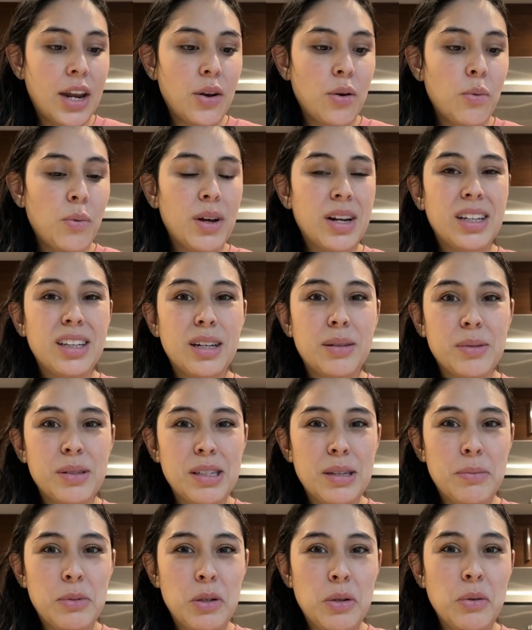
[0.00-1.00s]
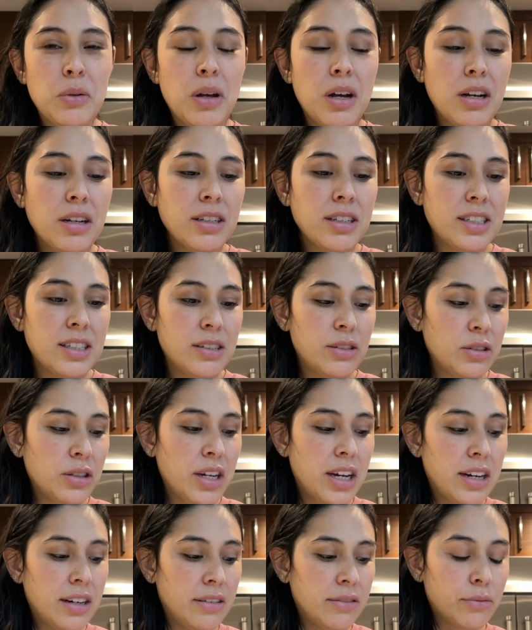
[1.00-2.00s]
don't want to let him sleep too long because it'll
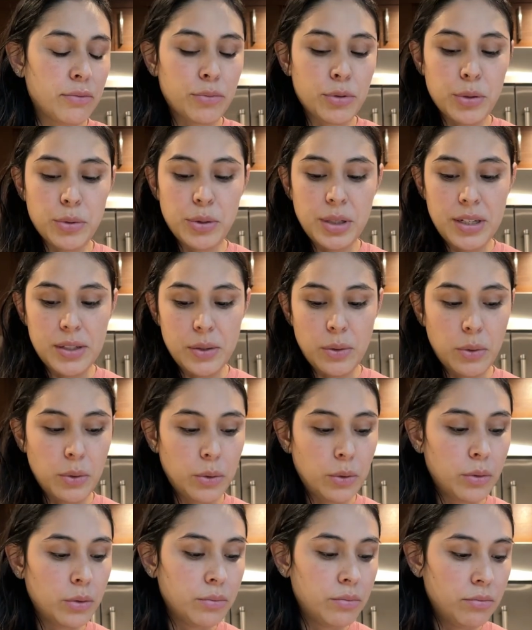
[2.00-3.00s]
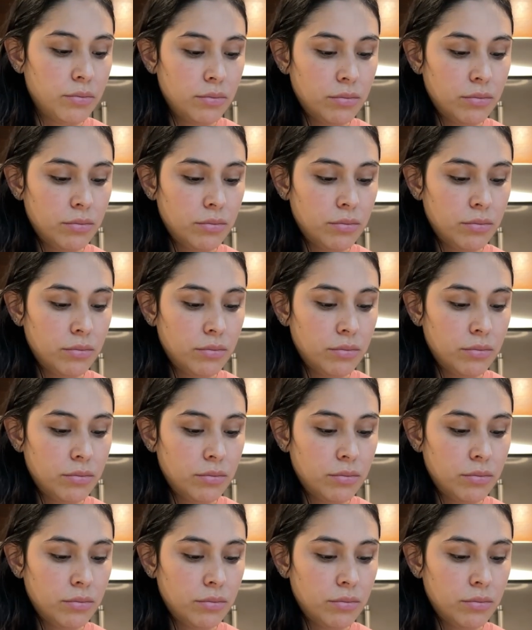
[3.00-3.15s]
kind of ruin his whole